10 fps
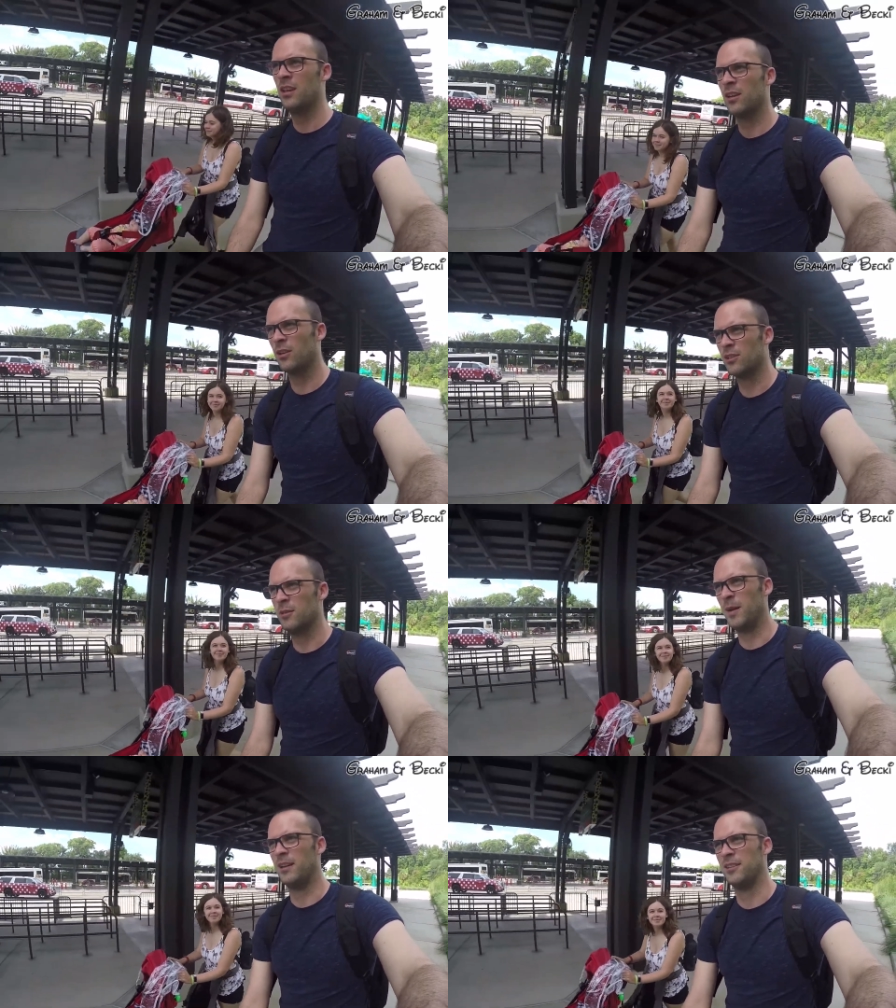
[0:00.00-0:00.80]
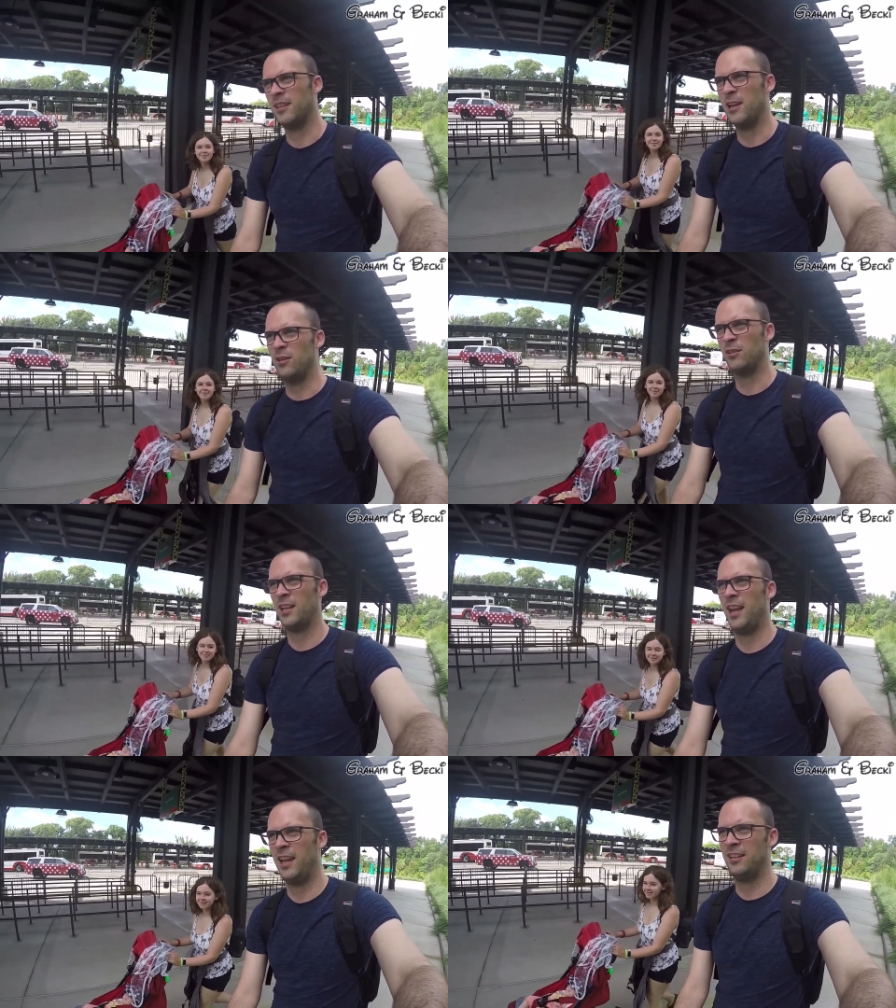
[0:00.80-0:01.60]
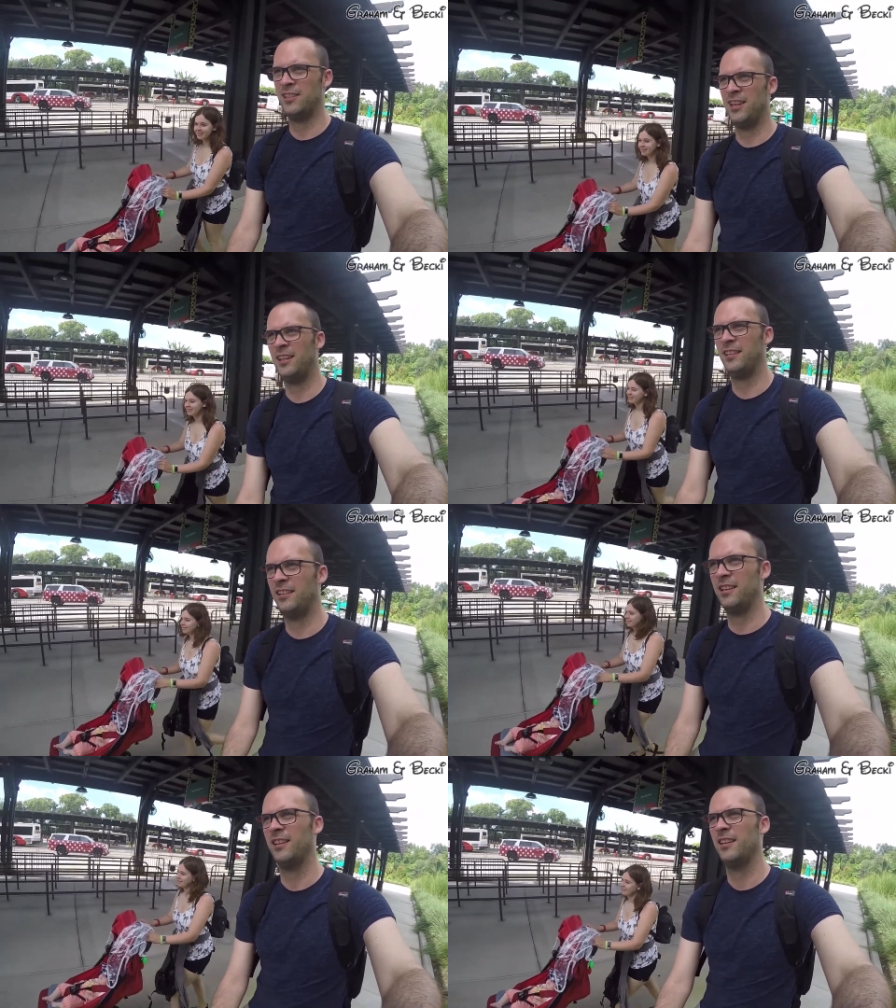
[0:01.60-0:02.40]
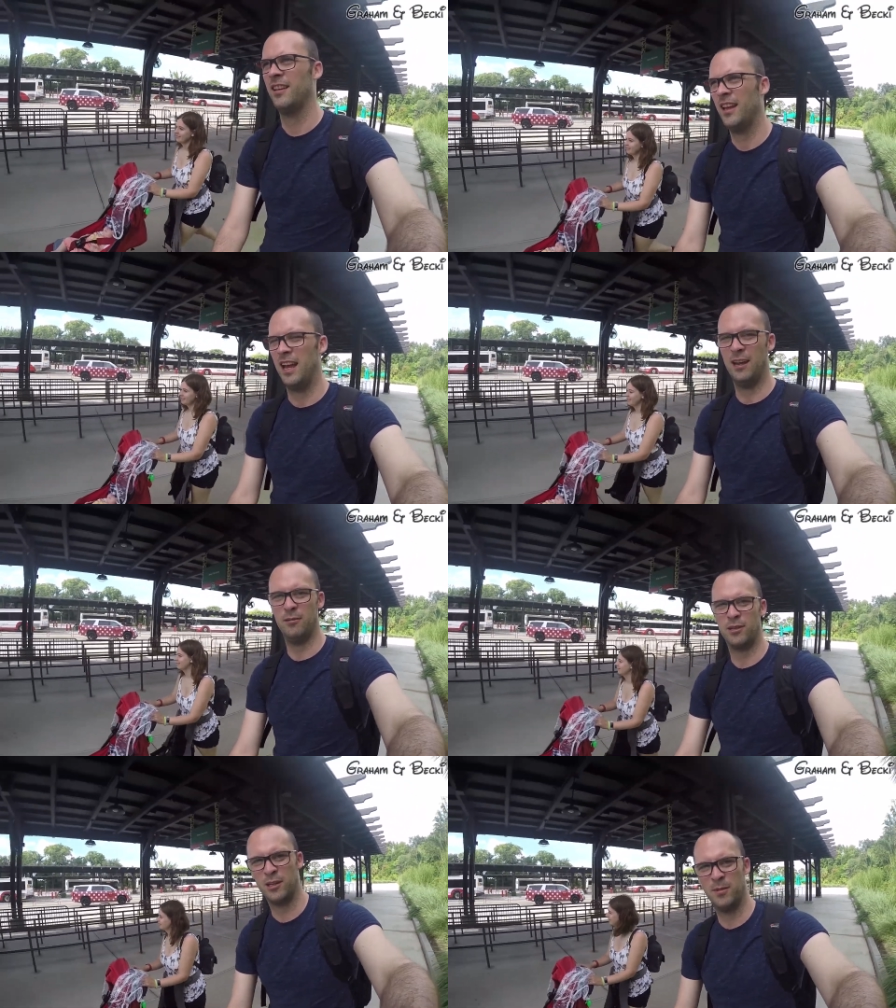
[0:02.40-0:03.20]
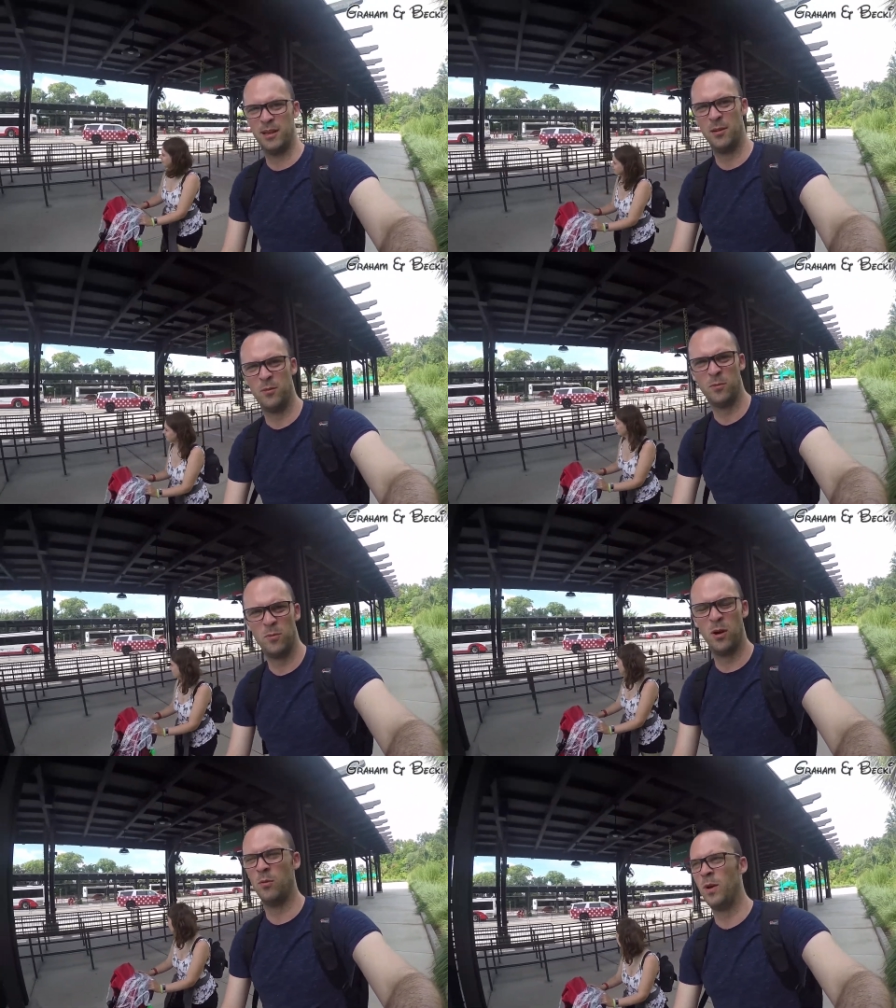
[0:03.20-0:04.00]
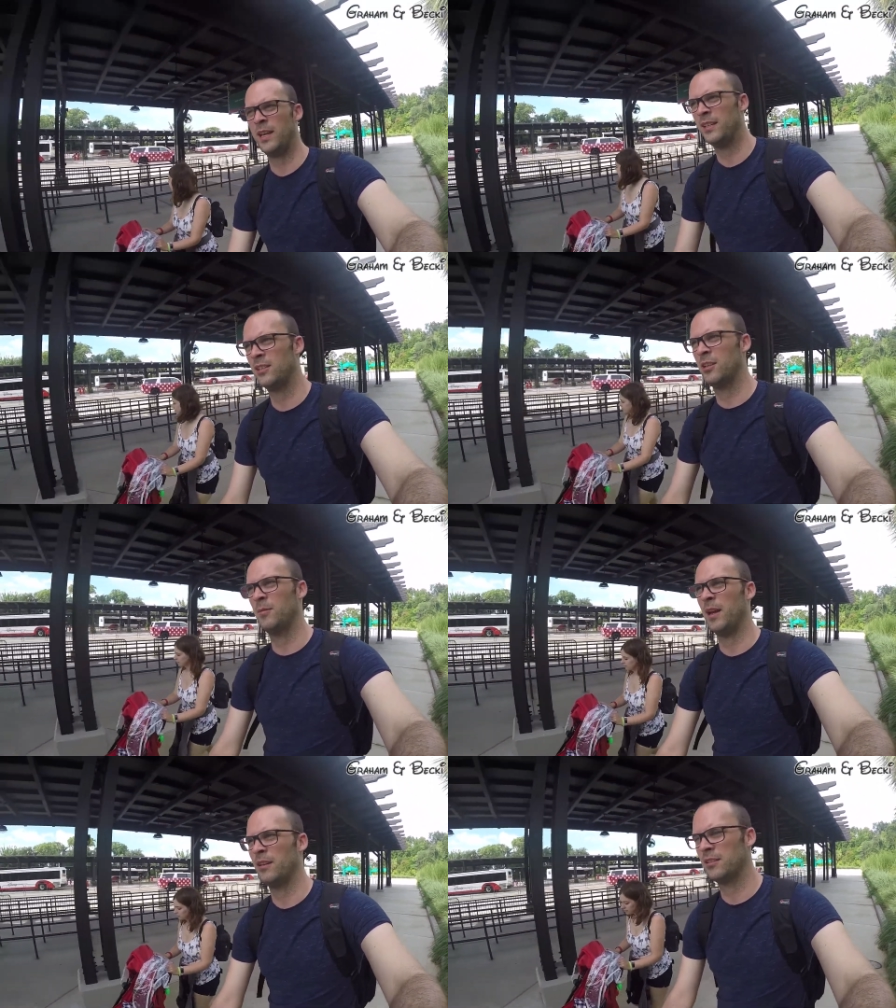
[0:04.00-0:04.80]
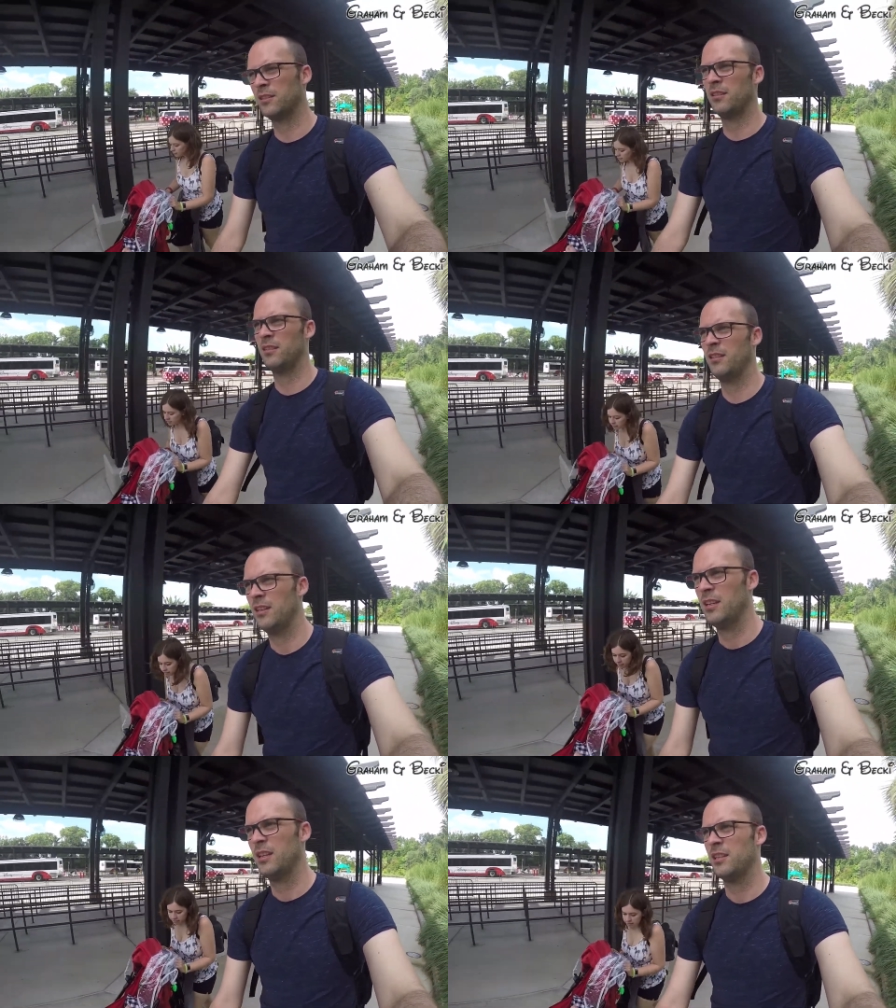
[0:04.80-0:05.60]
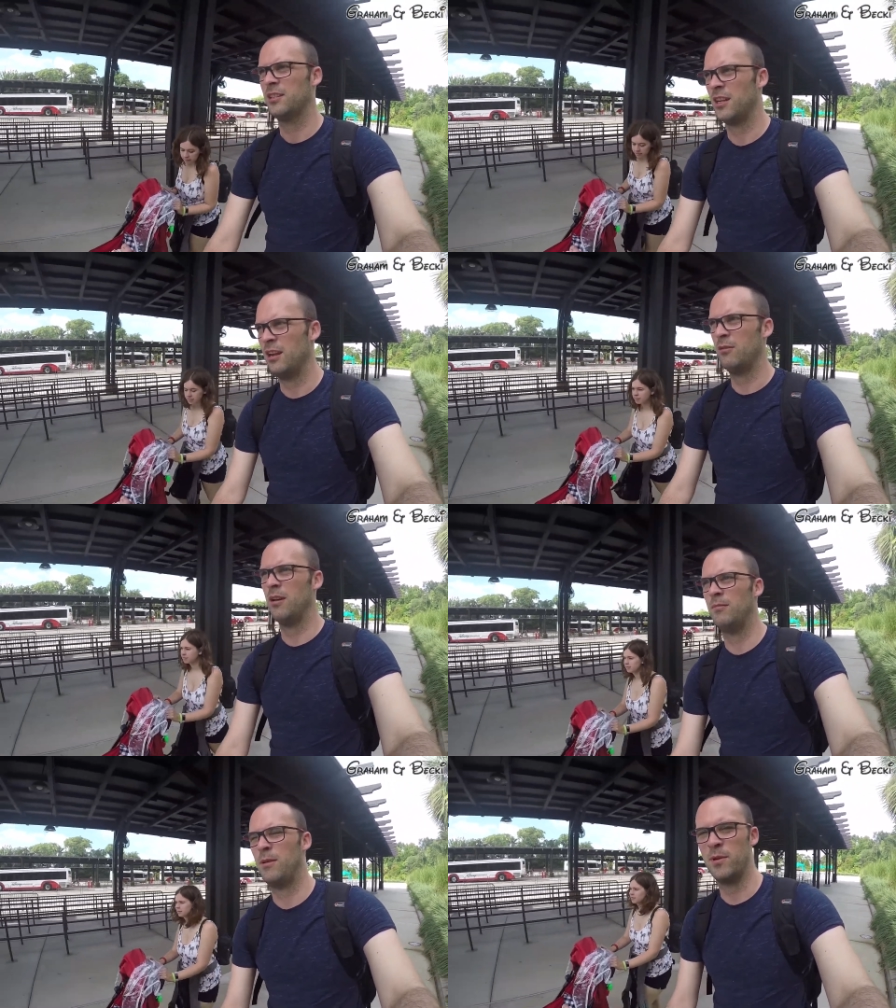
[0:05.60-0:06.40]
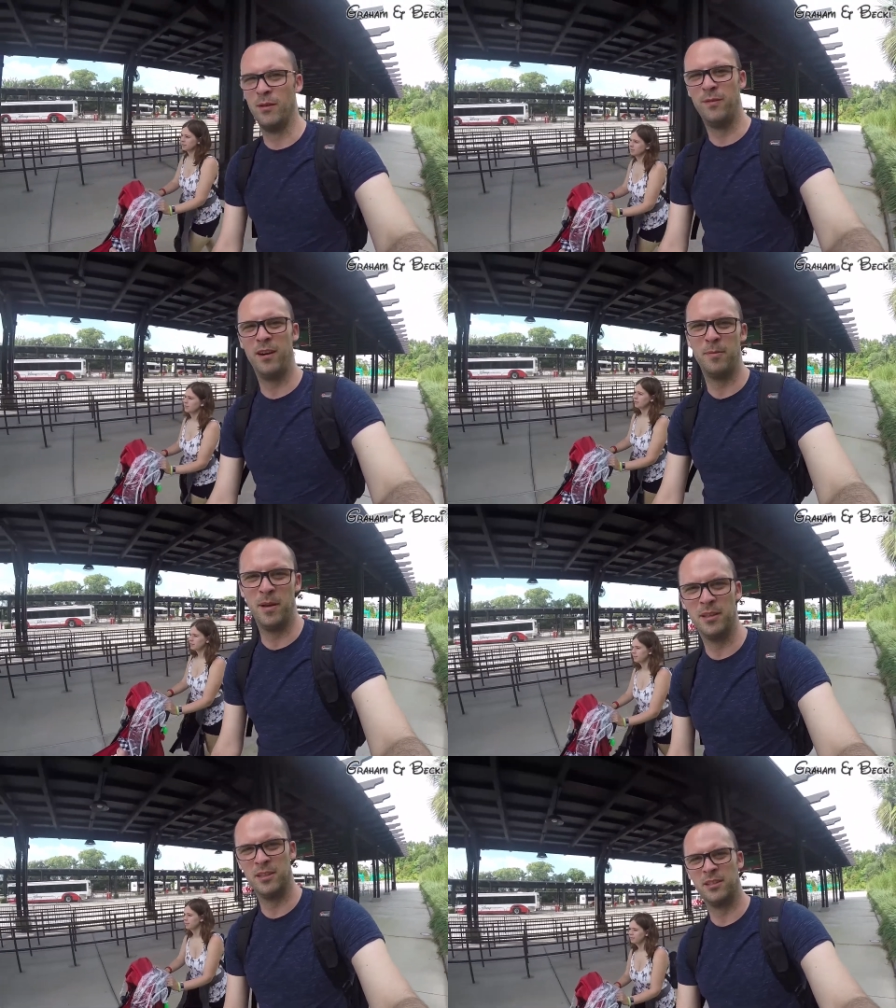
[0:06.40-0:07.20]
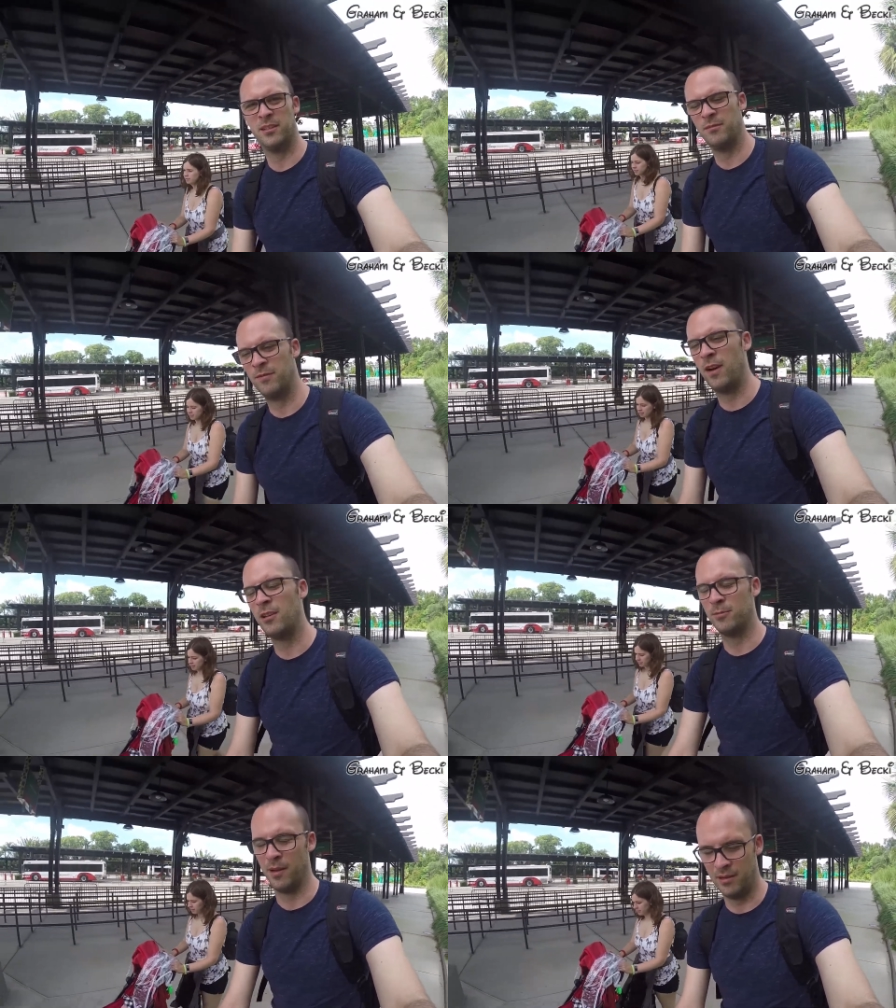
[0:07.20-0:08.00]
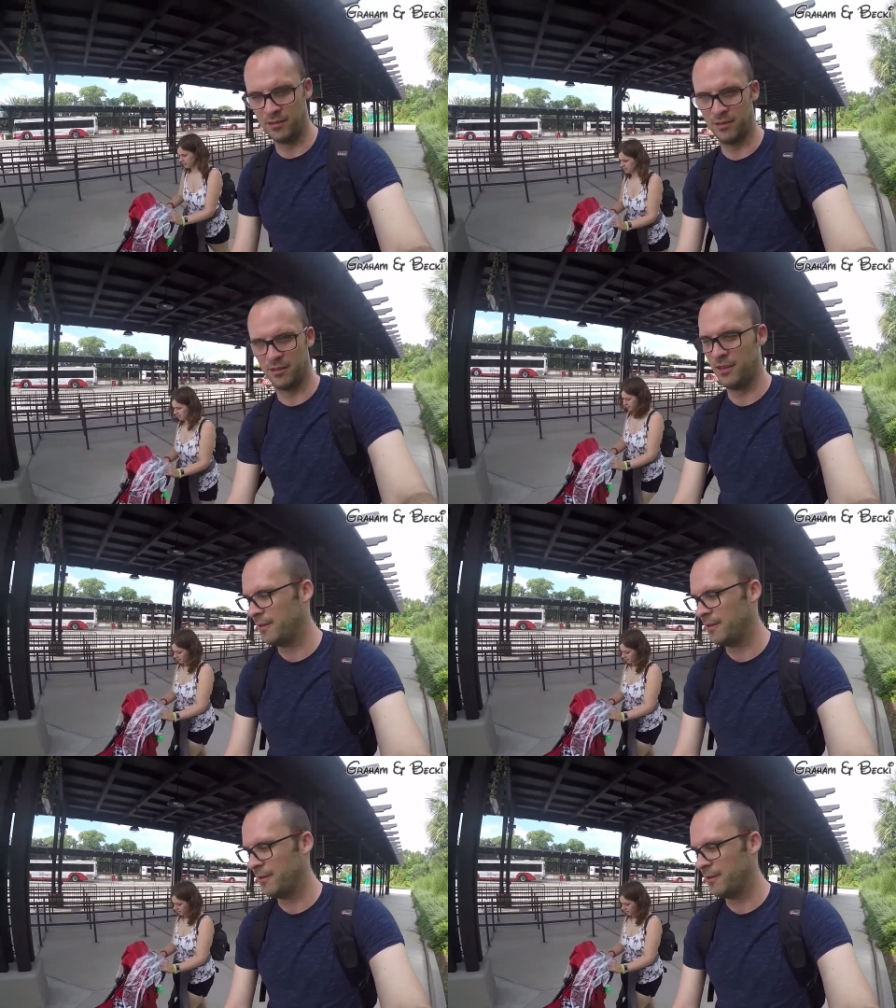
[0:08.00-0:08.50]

got to the bus and it looked hectic it was going to be a, a wait to the bus so um, and we got five past fast pass